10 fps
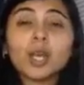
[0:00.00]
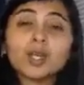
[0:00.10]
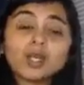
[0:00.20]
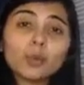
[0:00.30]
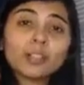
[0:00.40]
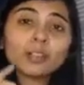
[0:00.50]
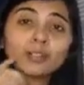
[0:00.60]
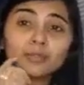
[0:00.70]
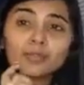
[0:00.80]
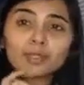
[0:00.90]
So when you're
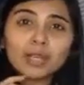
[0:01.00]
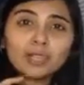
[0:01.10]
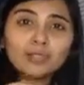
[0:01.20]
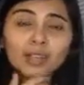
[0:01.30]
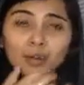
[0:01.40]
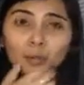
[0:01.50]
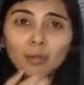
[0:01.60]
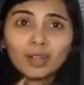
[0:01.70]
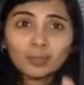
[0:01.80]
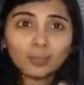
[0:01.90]
trying to figure out
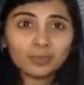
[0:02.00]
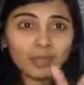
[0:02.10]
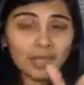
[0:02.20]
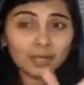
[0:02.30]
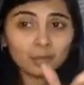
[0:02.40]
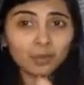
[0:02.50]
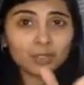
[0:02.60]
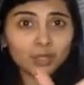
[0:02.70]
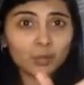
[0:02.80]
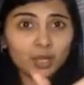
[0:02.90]
what that
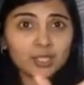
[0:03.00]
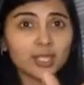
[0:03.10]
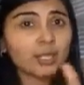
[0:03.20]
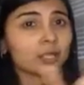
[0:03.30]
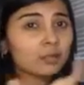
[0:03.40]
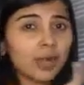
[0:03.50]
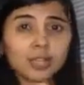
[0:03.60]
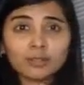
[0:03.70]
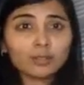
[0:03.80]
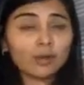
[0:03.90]
emotion was,
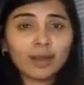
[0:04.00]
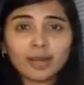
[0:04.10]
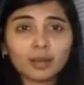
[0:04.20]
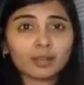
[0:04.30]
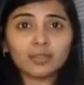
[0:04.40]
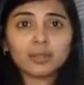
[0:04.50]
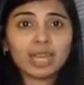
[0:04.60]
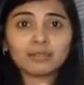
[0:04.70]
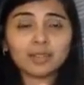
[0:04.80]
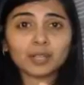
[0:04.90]
write or draw it out if you
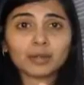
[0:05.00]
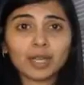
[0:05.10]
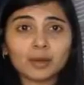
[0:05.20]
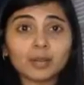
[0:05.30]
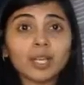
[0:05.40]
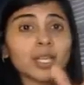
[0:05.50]
can't figure it out.